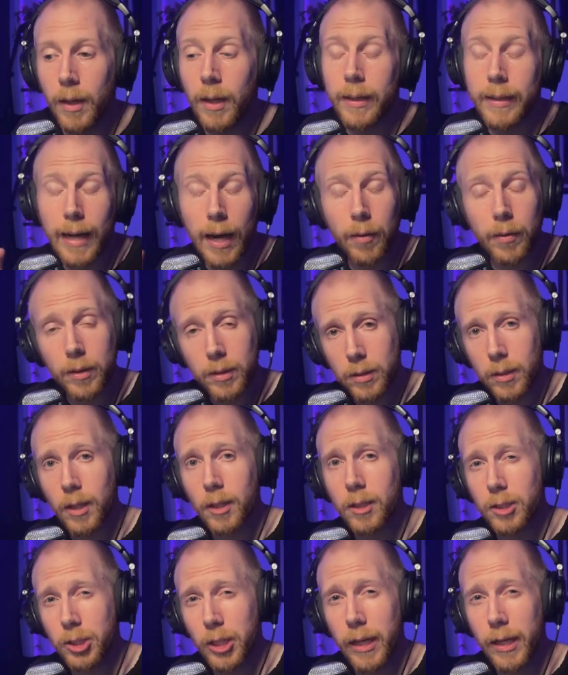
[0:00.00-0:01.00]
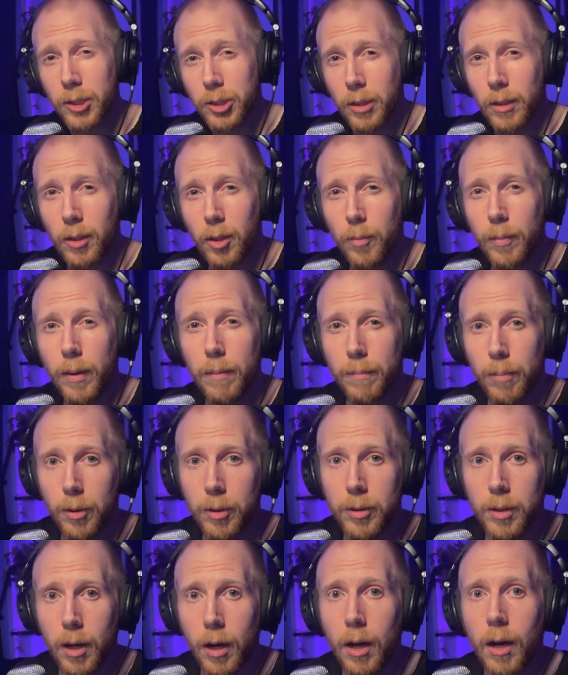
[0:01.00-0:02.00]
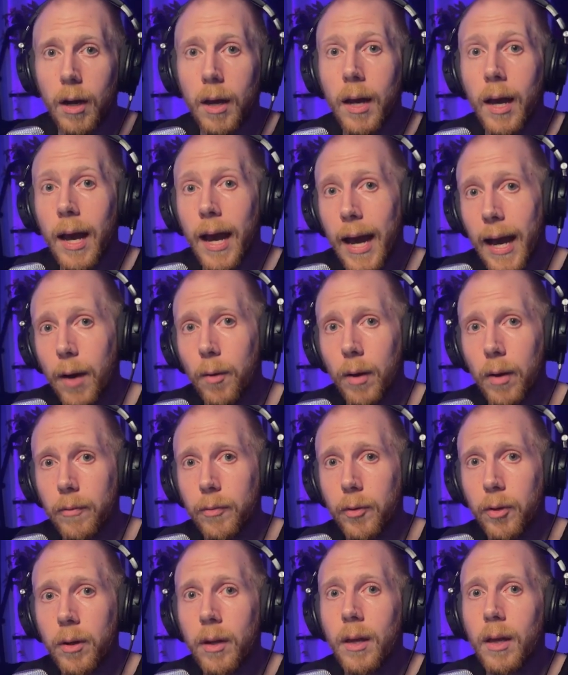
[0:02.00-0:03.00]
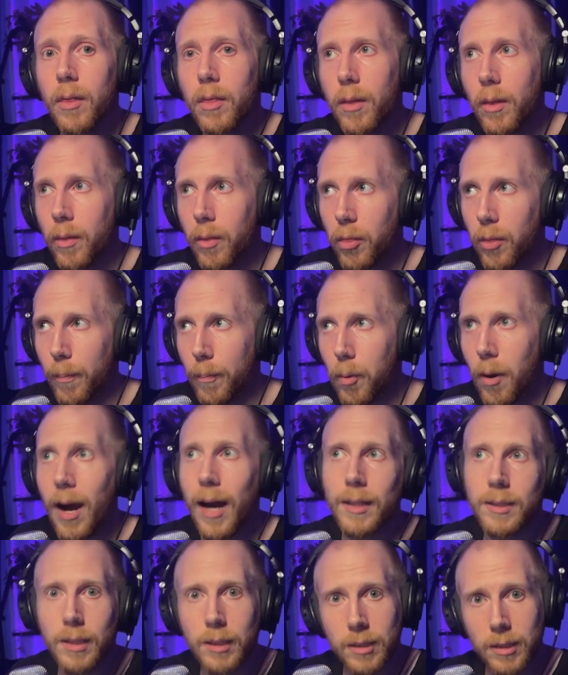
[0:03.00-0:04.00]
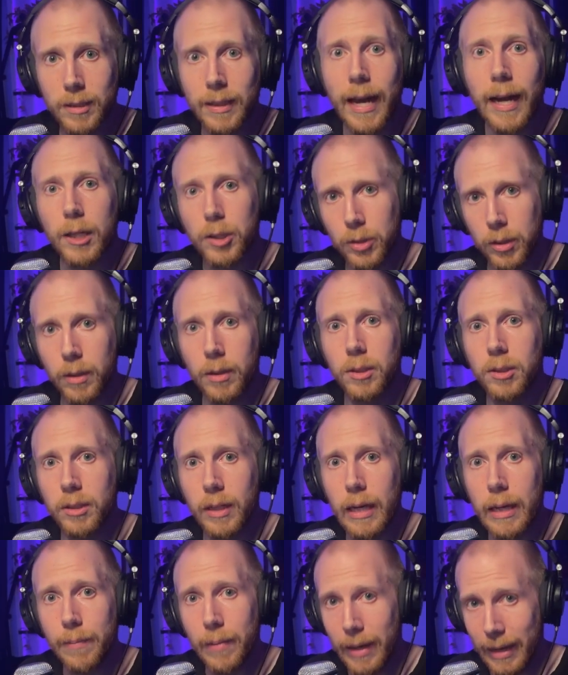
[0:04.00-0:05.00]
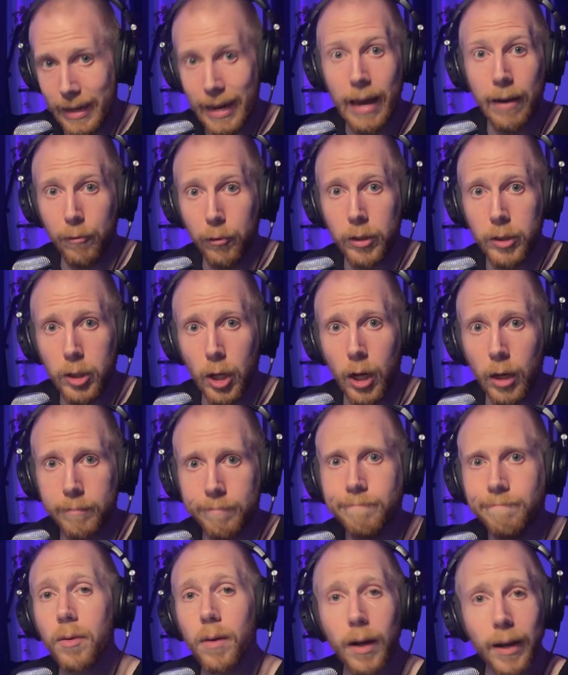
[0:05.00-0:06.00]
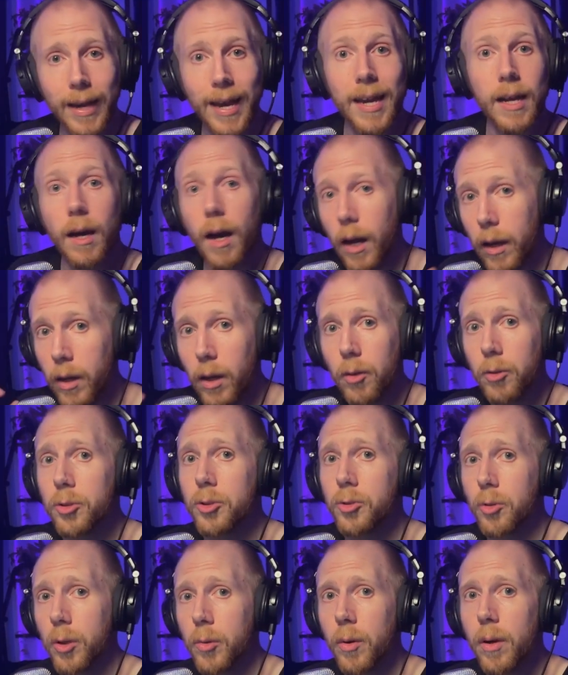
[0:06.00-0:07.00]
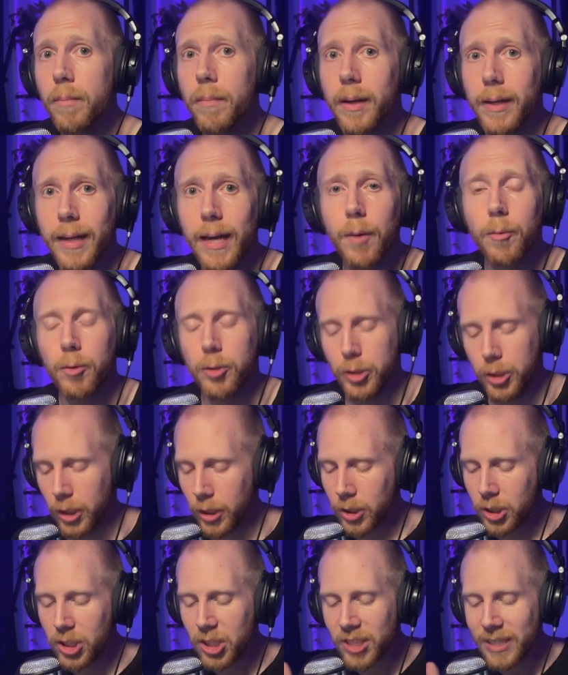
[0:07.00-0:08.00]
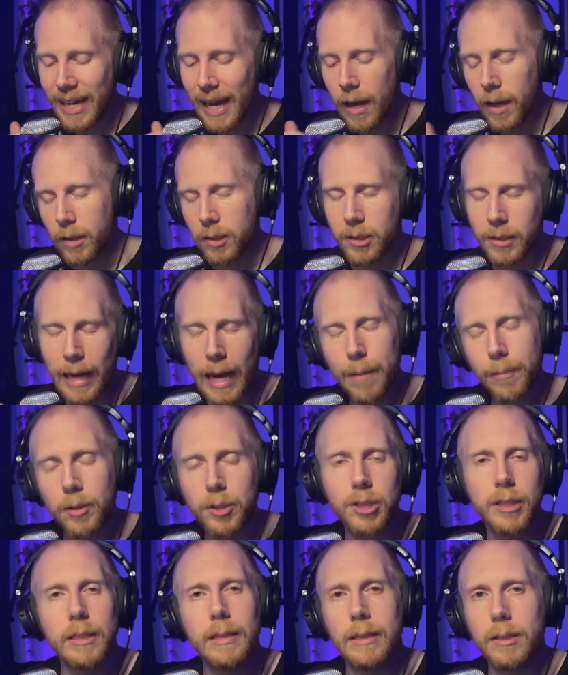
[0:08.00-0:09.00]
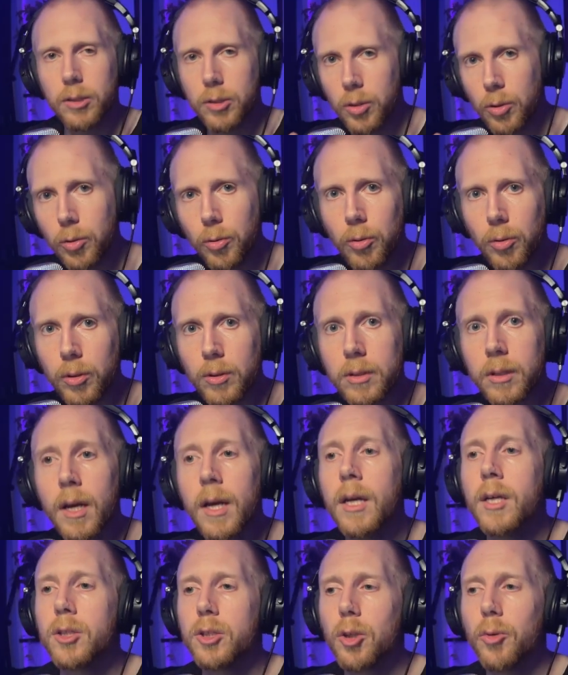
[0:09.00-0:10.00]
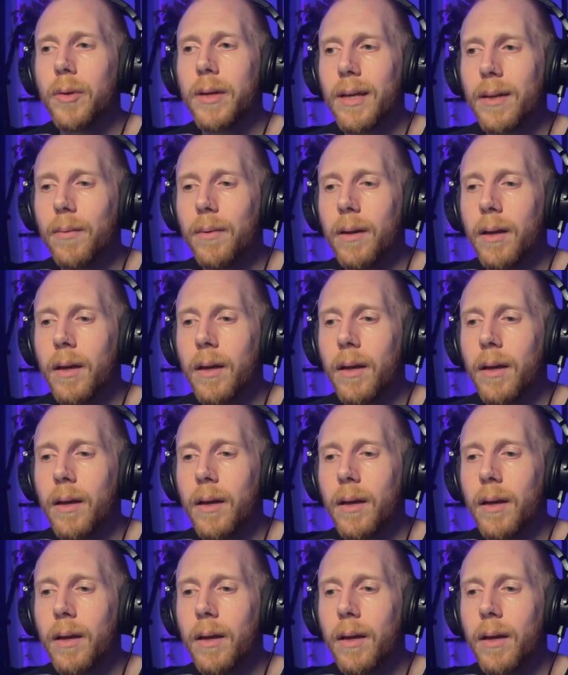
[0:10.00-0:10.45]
Now this does change a little bit per DAW. However, the process is actually the same in every DAW. Again, another short one, but again, we're just establishing these tools so we can